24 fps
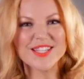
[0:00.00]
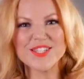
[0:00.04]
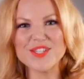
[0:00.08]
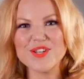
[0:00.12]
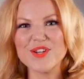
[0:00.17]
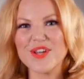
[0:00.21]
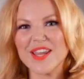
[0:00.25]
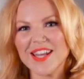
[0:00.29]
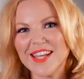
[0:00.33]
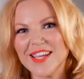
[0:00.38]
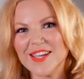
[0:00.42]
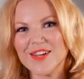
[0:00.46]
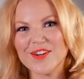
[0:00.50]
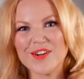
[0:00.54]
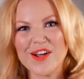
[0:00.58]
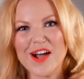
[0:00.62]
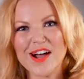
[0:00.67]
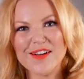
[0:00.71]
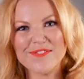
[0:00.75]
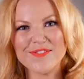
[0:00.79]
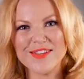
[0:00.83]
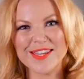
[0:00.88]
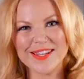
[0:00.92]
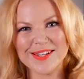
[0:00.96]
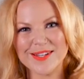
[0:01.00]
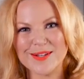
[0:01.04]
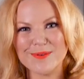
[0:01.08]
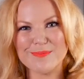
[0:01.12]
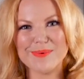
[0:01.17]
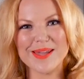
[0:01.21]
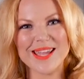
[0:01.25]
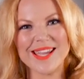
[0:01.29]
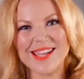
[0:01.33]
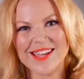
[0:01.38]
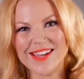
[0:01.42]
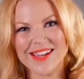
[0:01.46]
because you're getting your coffee and your
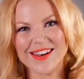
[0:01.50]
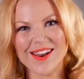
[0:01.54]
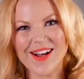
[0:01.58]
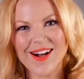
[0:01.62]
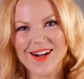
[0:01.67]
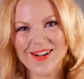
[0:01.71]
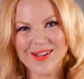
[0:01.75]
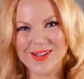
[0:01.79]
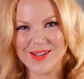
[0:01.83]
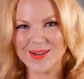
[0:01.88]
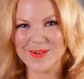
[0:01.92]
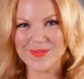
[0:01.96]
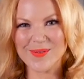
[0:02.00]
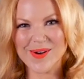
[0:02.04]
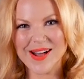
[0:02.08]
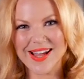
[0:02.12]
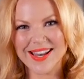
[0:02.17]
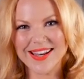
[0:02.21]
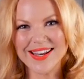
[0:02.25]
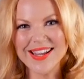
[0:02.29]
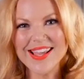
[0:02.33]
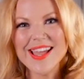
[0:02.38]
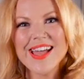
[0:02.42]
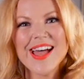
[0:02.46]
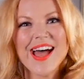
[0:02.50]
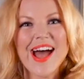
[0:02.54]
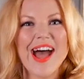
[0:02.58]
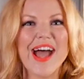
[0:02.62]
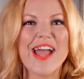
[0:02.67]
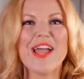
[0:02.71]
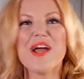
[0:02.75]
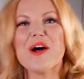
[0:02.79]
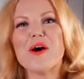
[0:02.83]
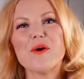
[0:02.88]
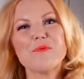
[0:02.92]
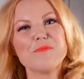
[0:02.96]
baked good all in one.
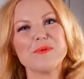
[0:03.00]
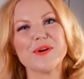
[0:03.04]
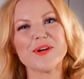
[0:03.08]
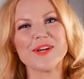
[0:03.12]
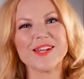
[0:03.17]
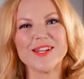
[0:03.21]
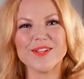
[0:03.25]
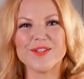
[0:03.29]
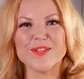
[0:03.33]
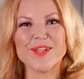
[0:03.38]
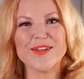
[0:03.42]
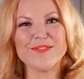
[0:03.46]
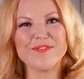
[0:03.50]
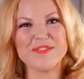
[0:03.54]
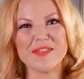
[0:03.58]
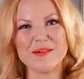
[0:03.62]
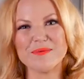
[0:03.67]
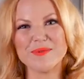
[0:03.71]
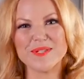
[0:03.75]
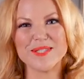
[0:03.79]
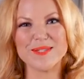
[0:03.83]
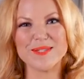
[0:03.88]
I hope you're gonna love them